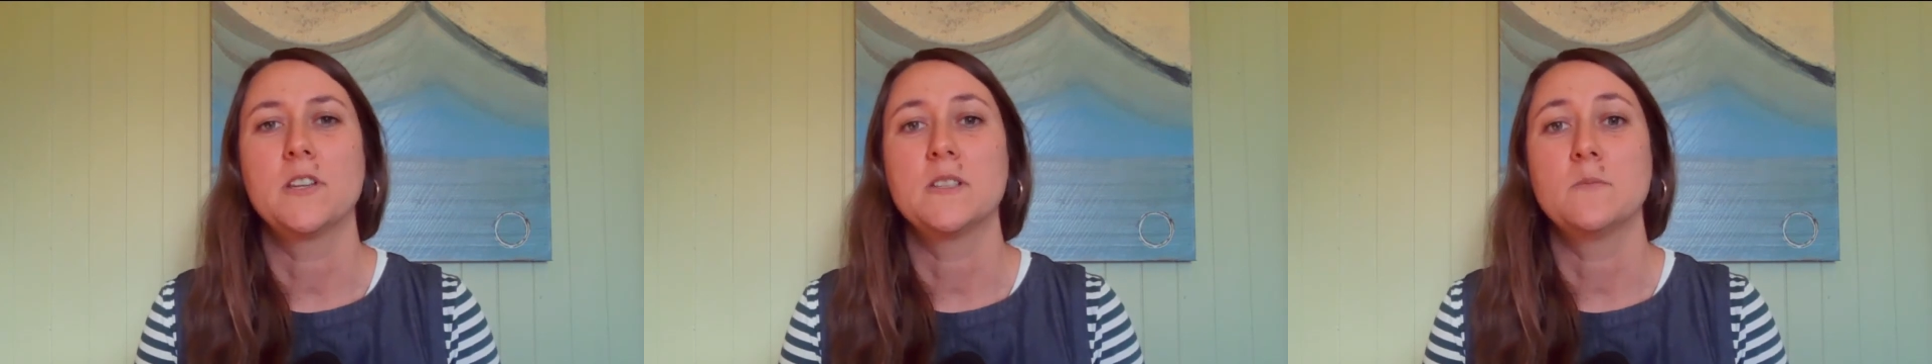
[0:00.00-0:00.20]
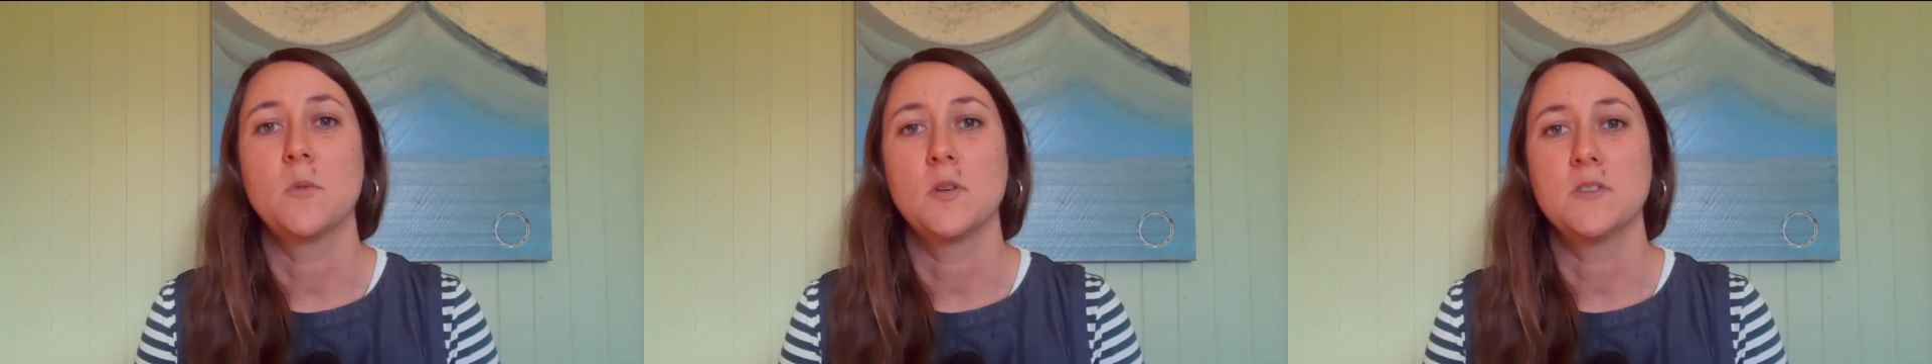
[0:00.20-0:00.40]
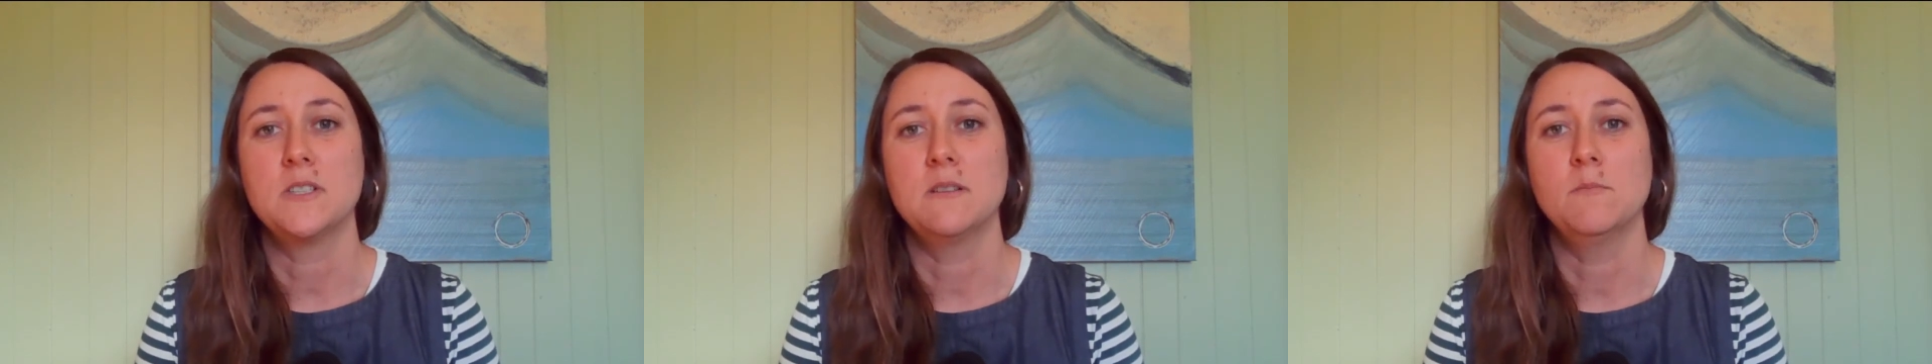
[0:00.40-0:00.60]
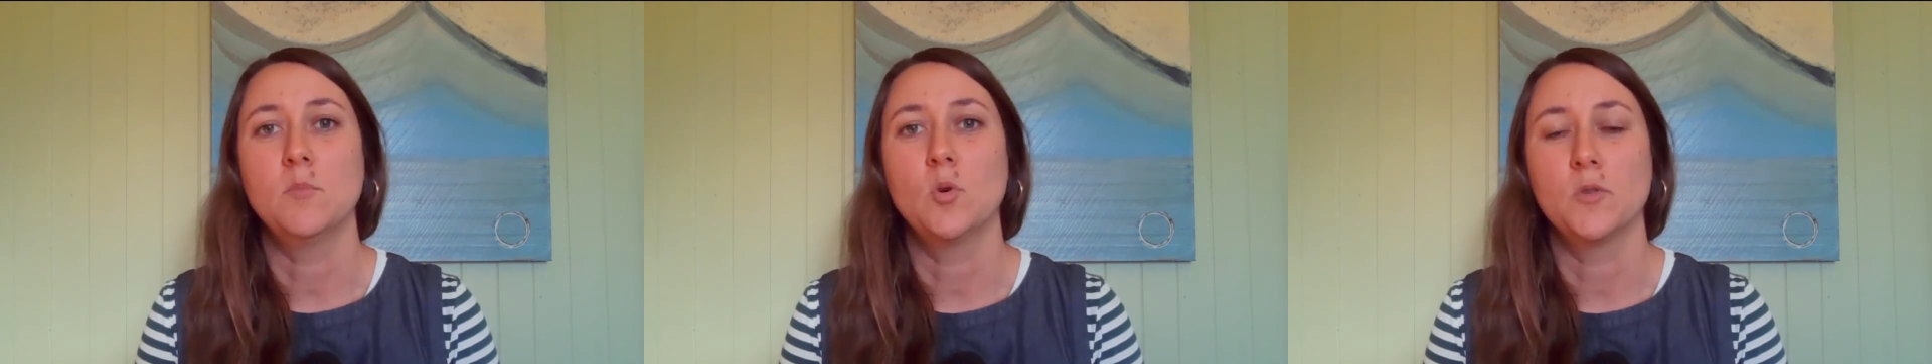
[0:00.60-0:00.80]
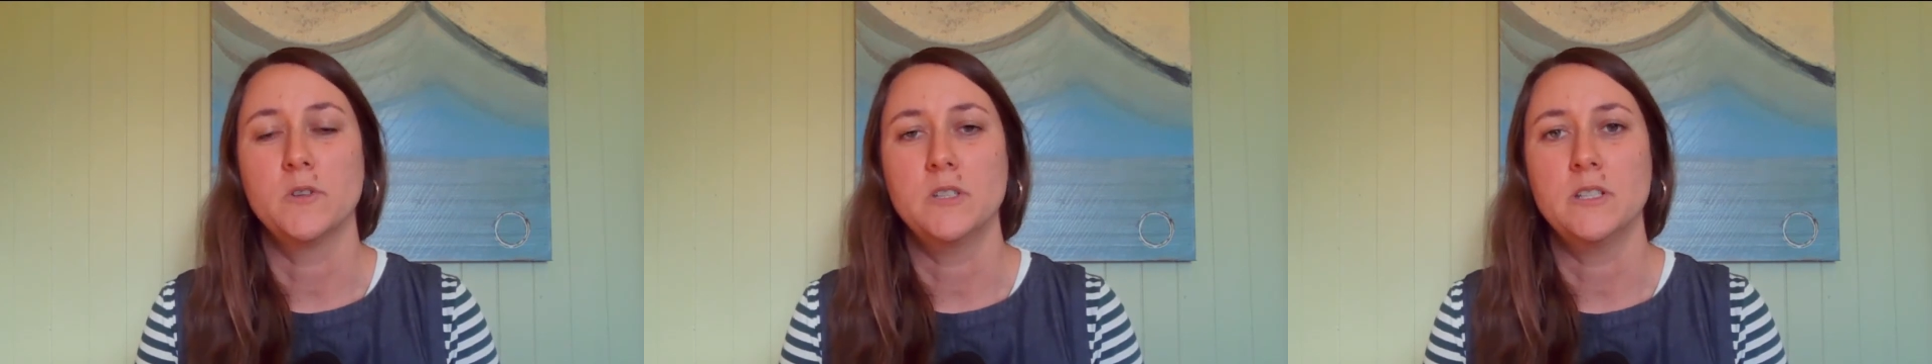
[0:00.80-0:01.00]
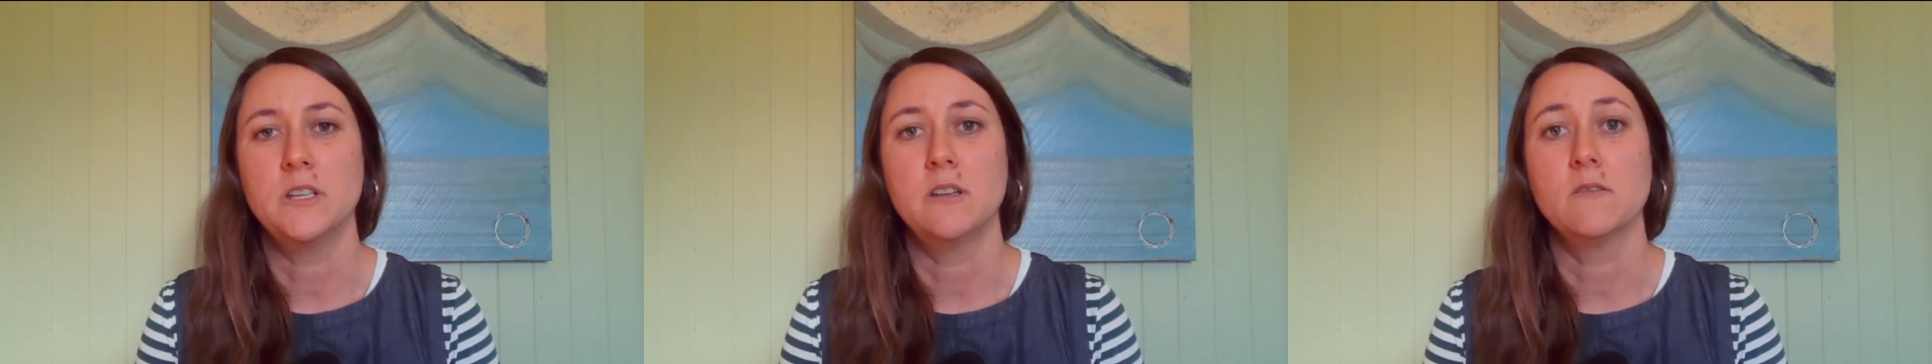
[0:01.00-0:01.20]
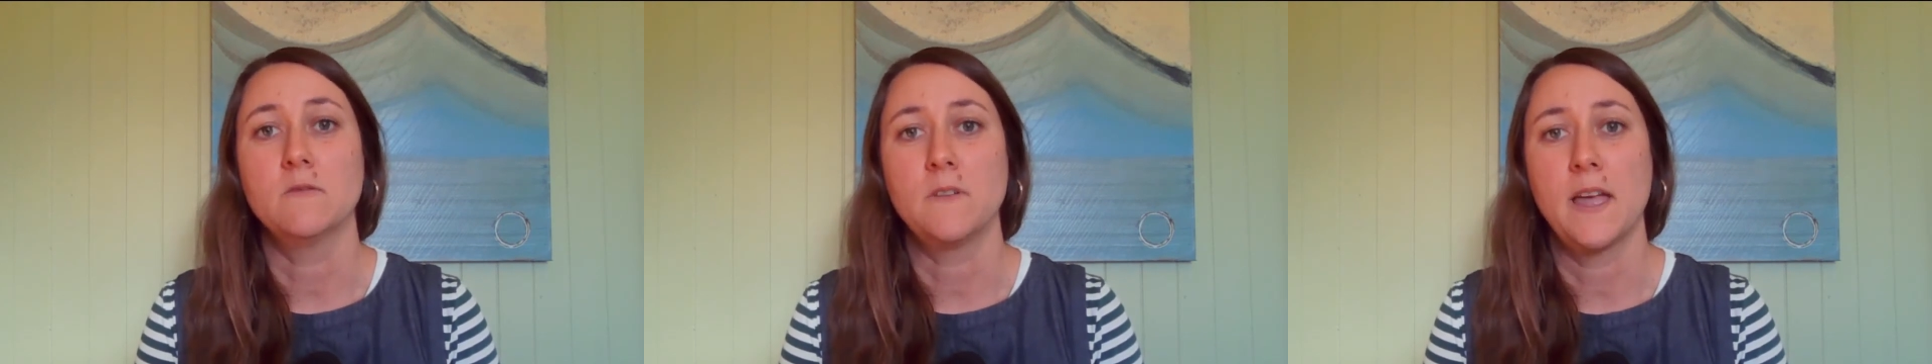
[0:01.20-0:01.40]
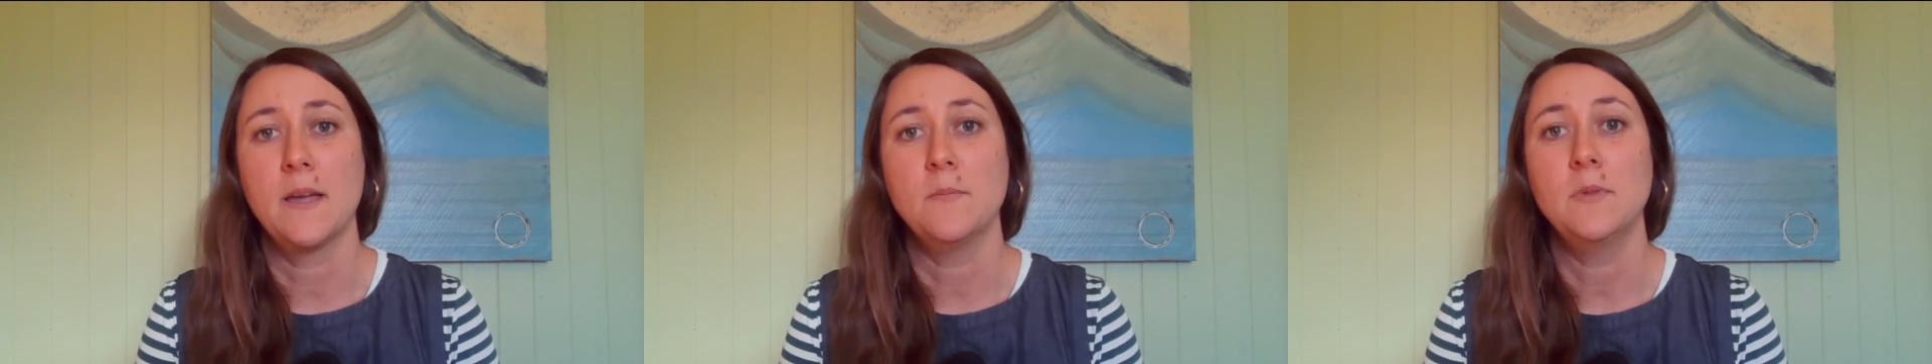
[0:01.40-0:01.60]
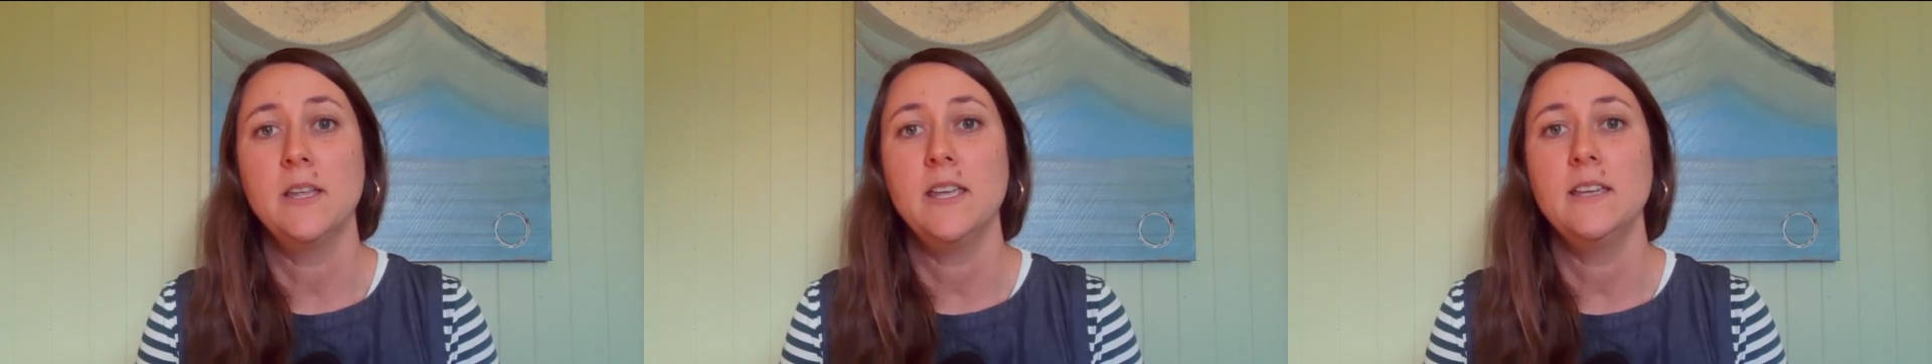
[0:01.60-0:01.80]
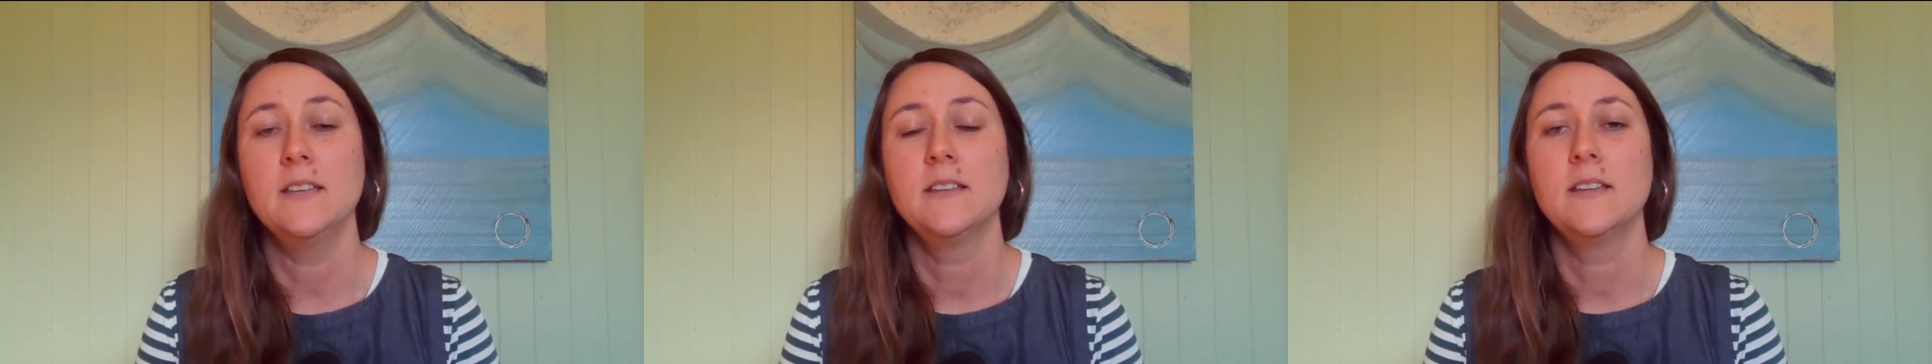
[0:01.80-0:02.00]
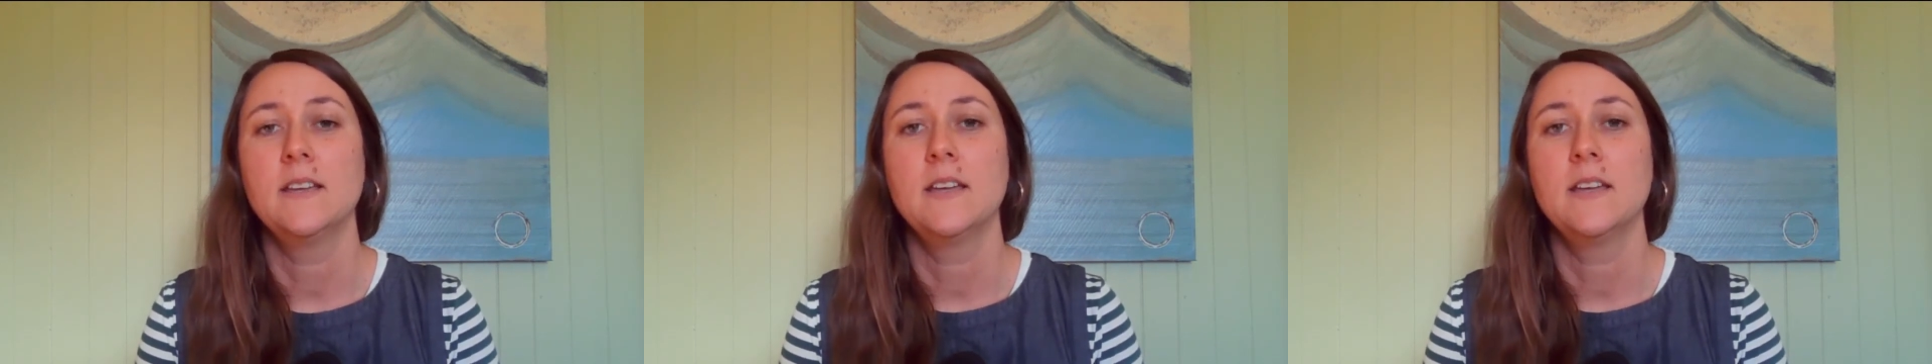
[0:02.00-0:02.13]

is most important to your family